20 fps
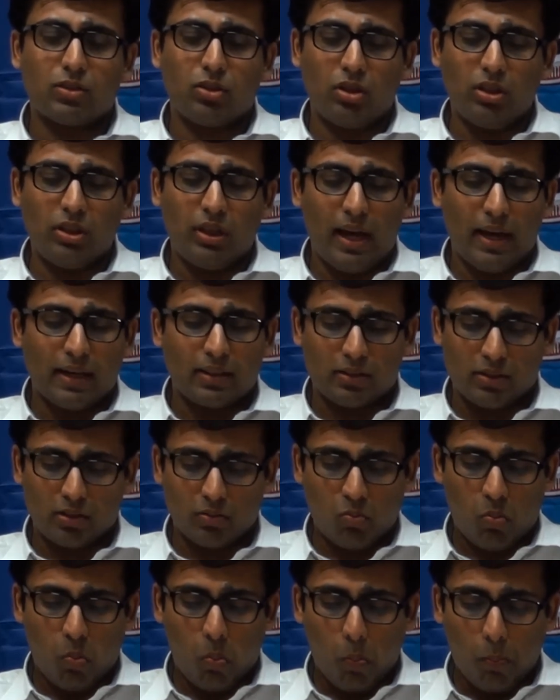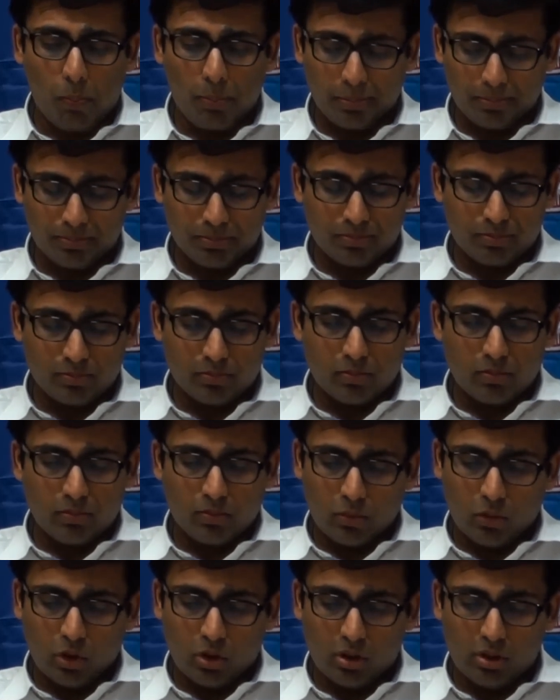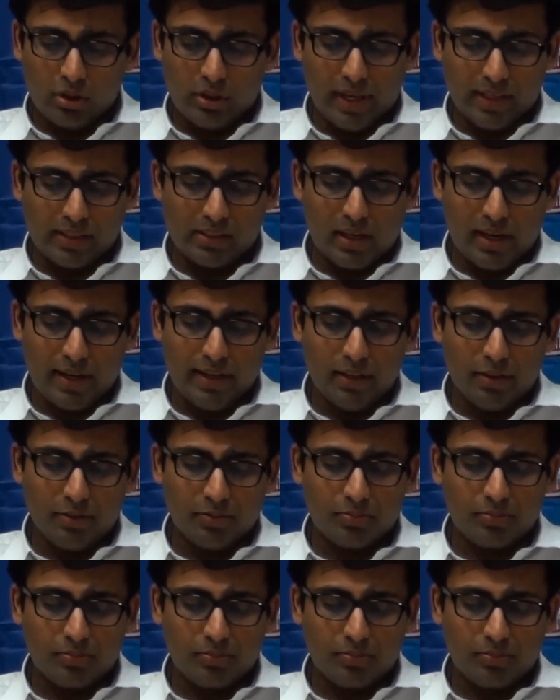on tax. Next slide.